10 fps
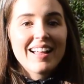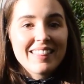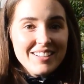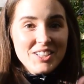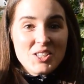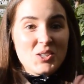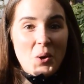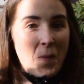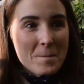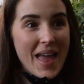There's so
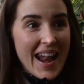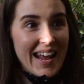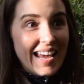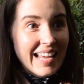many.